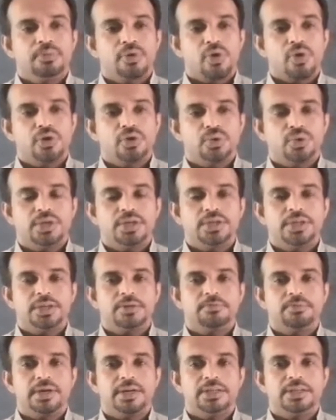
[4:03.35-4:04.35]
brought
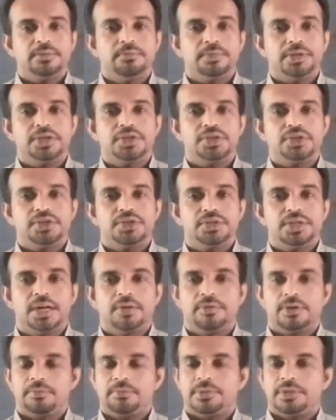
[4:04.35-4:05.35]
together by the British
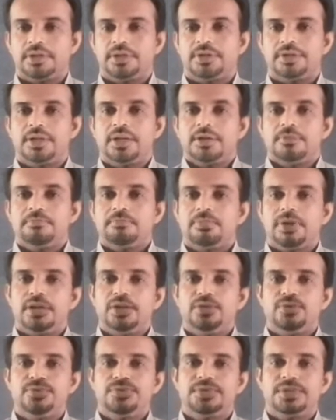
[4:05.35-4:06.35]
government
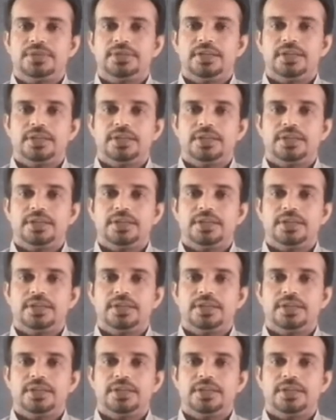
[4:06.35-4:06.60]
by using